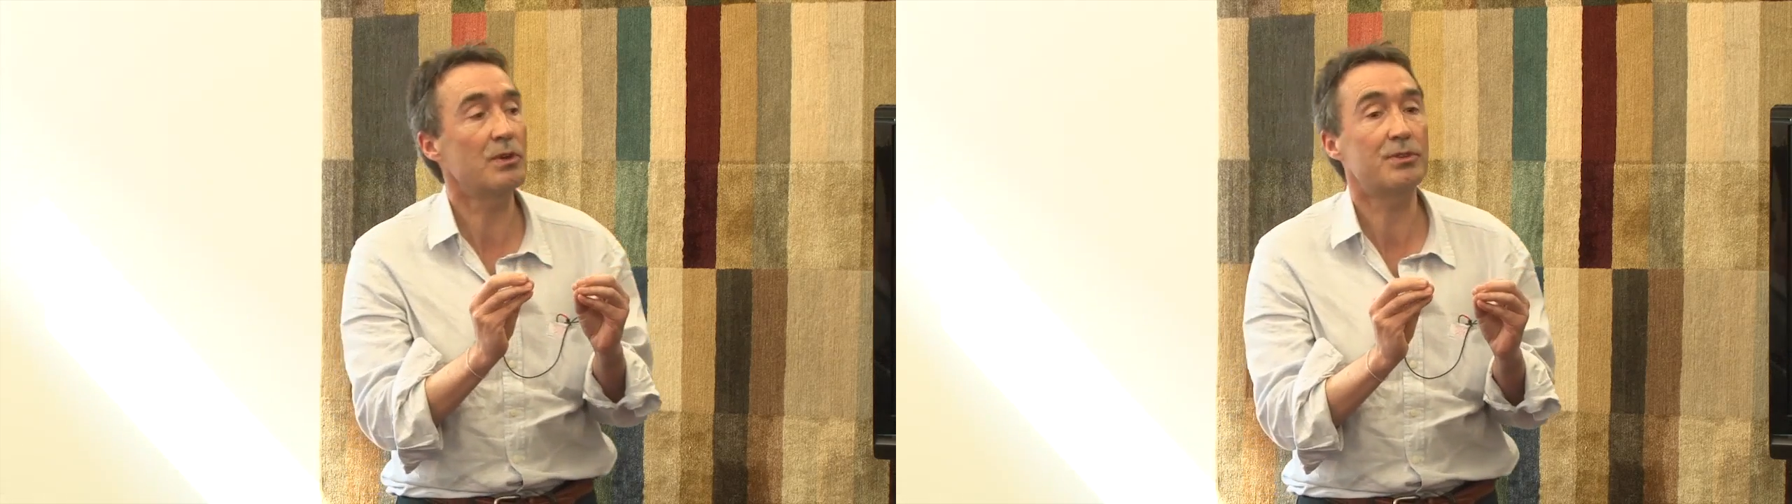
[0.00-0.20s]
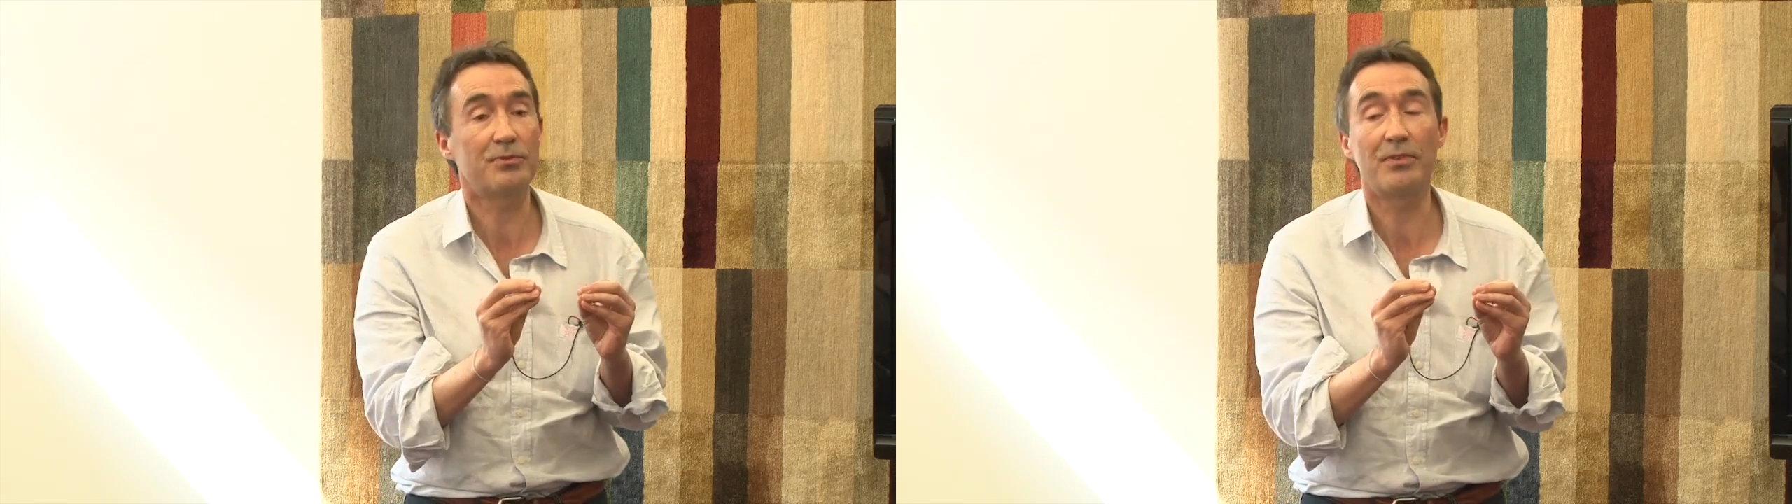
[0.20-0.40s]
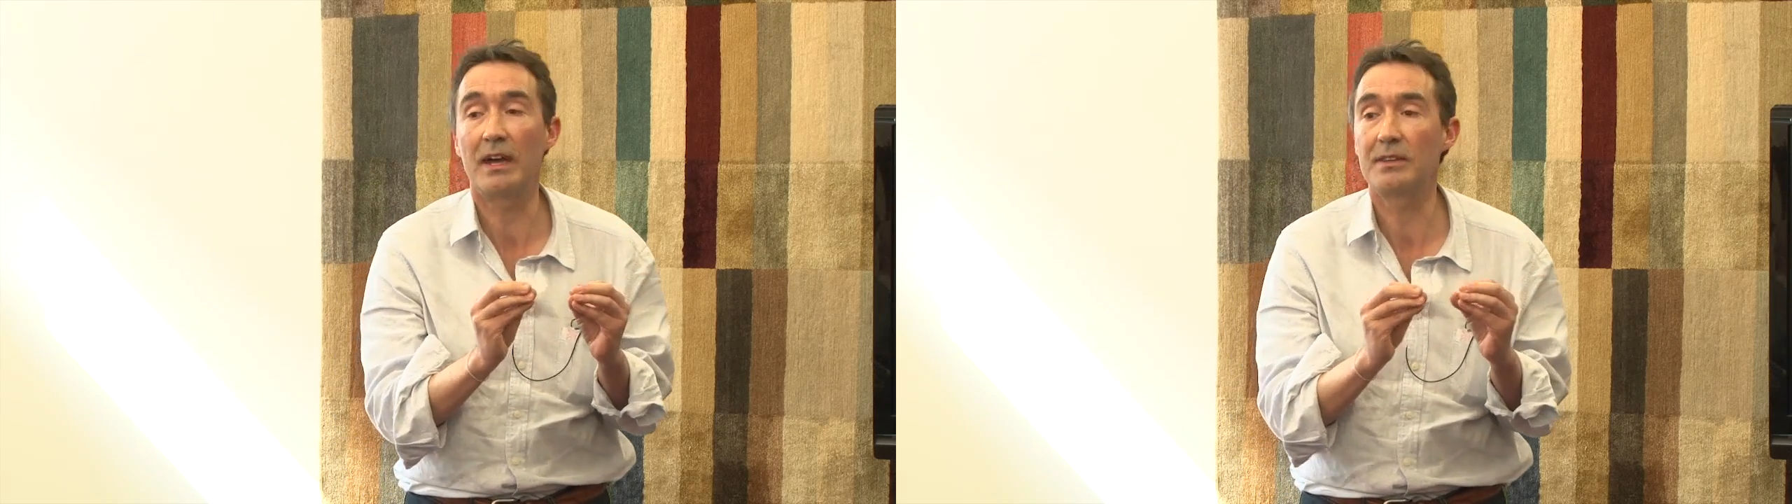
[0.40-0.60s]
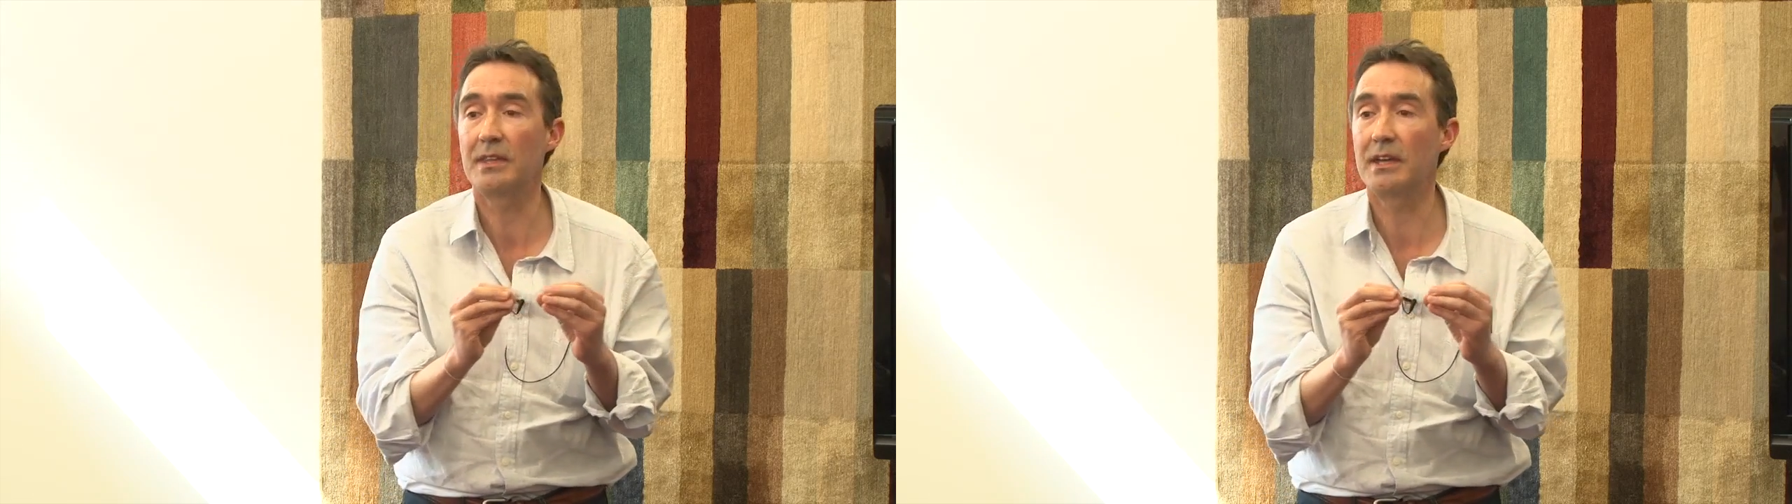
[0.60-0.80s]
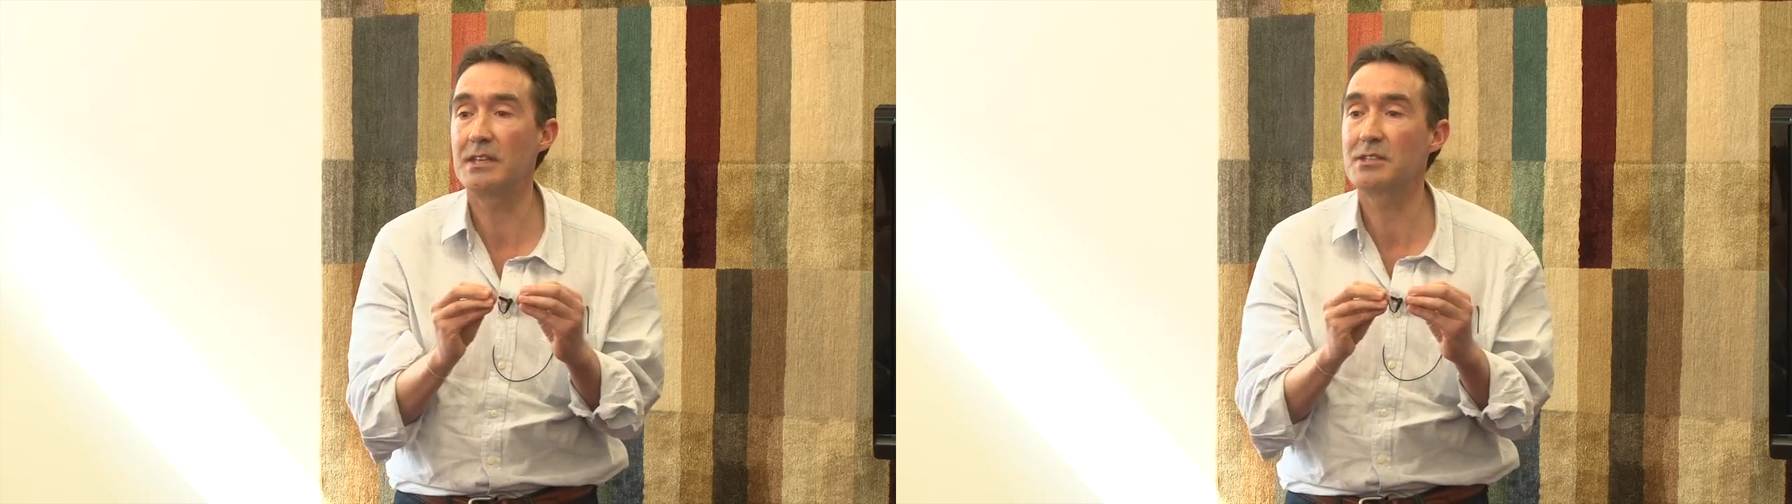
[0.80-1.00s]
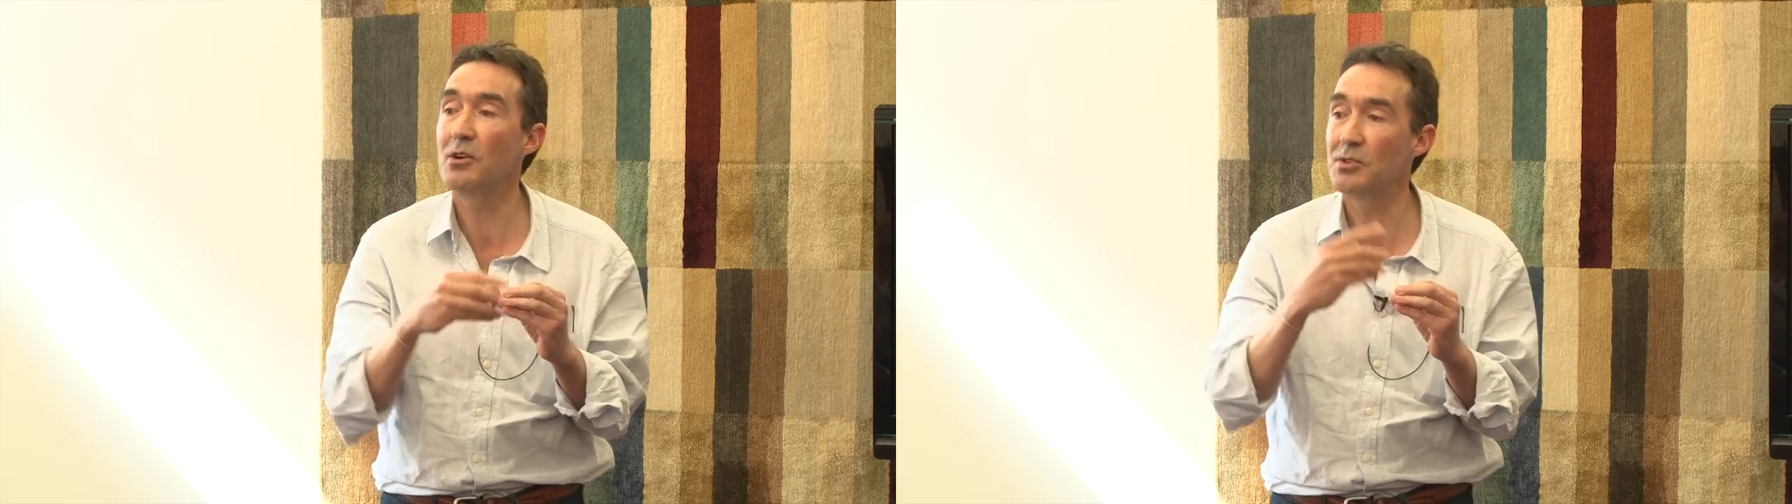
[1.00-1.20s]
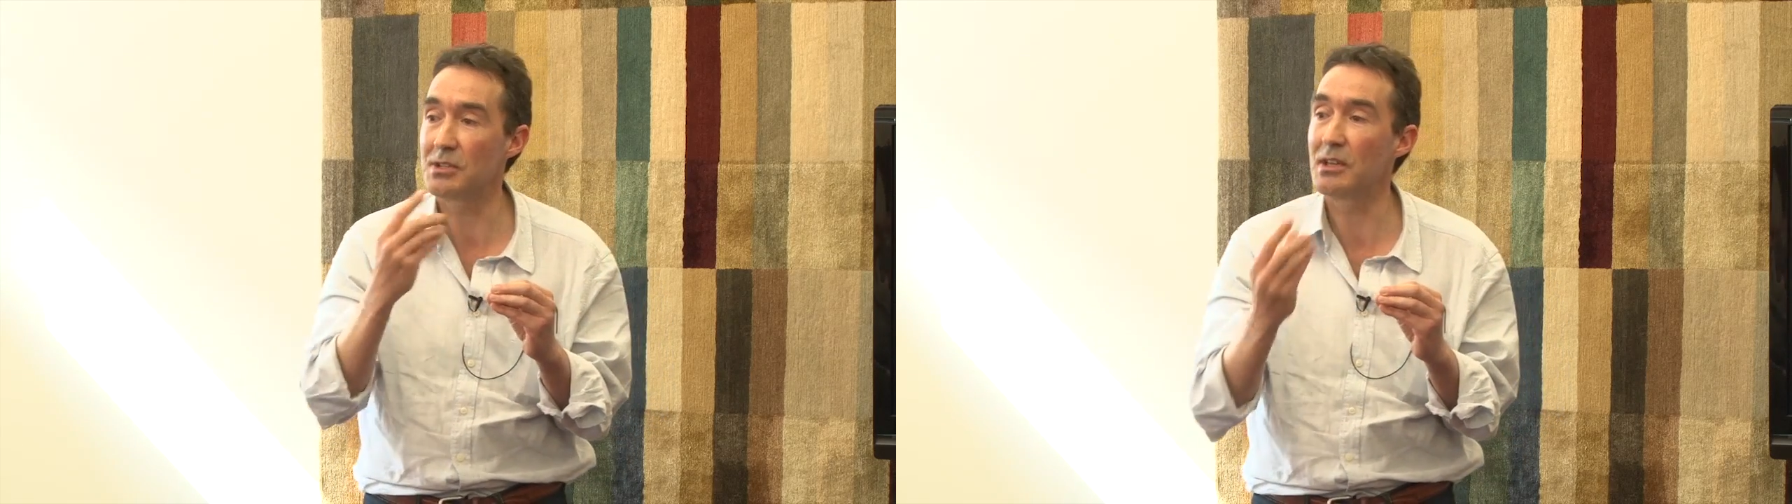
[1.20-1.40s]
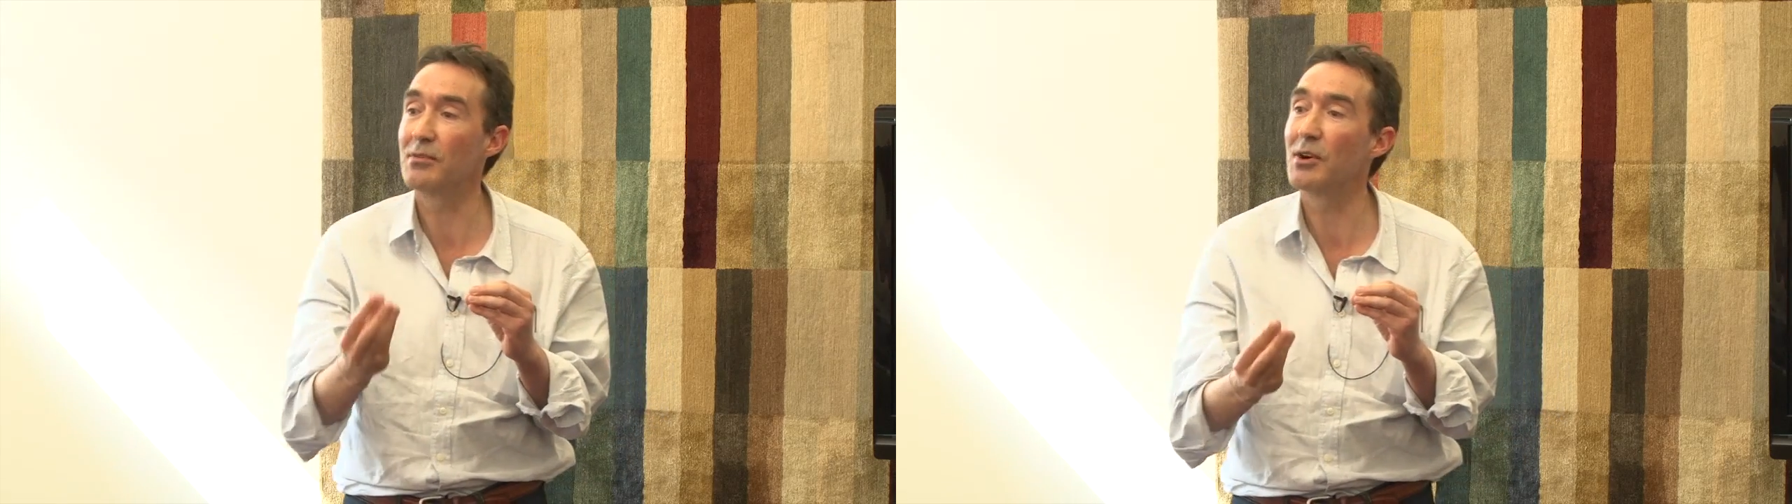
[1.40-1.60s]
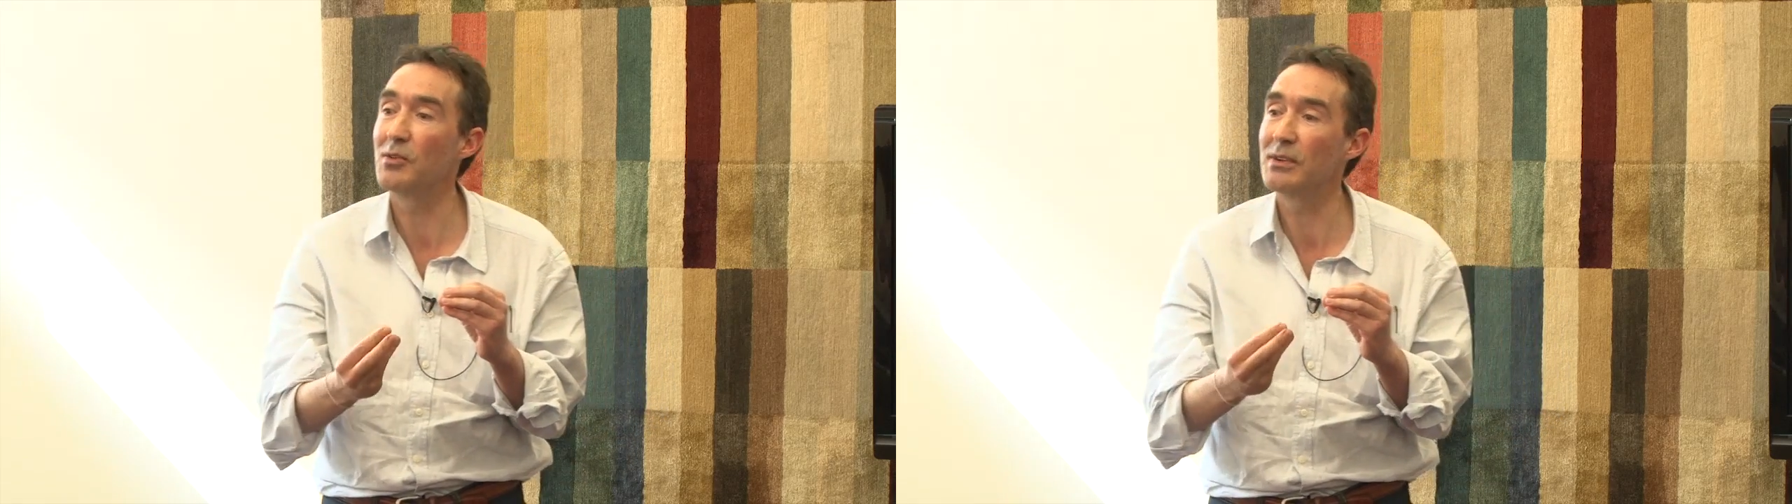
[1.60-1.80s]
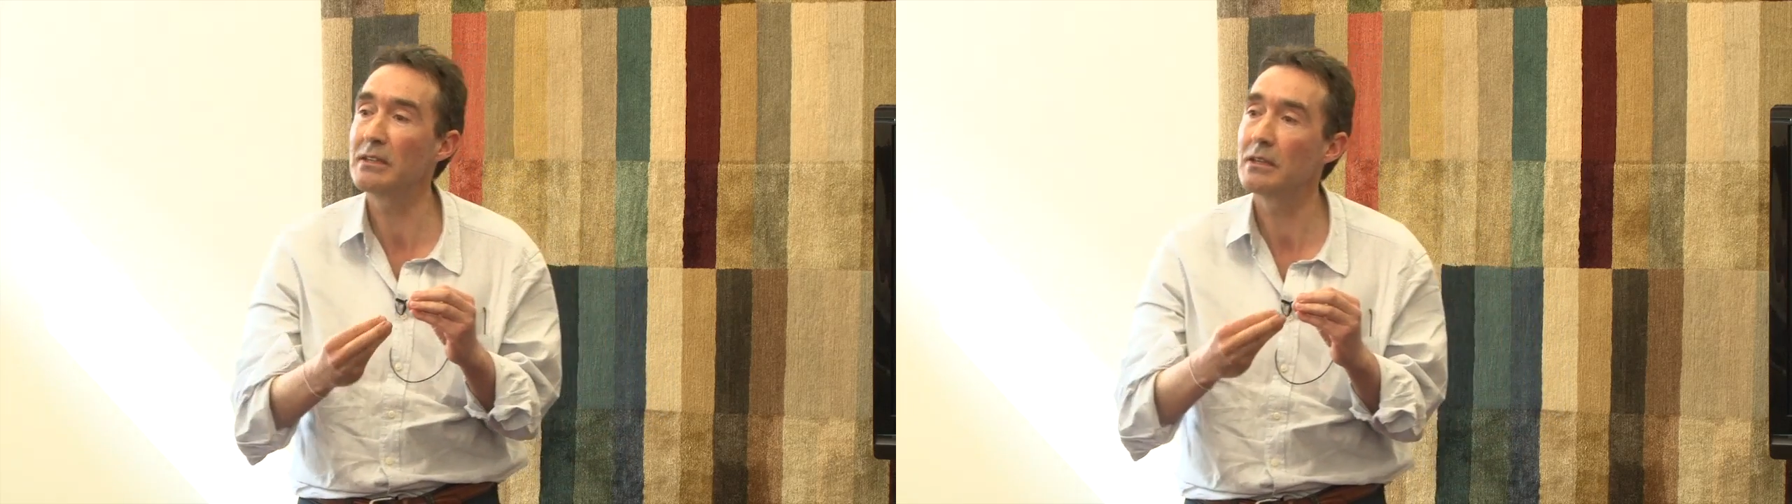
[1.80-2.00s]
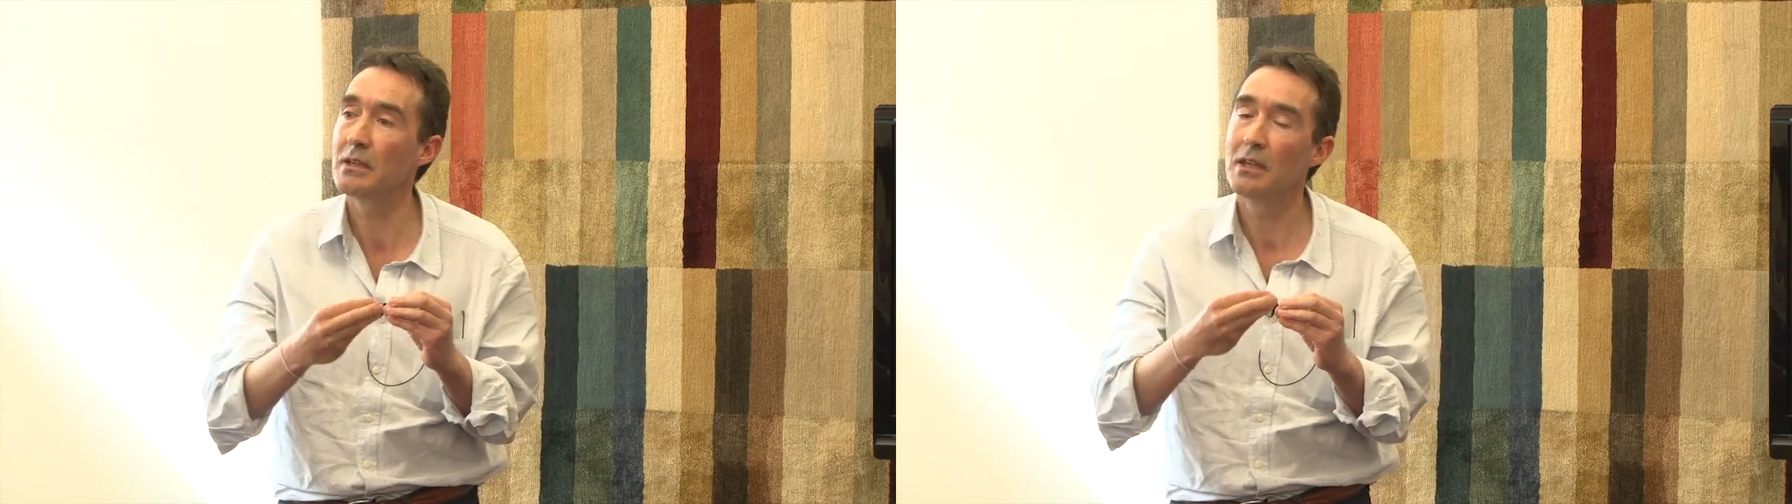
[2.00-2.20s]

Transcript: with the fact that it's constantly evolving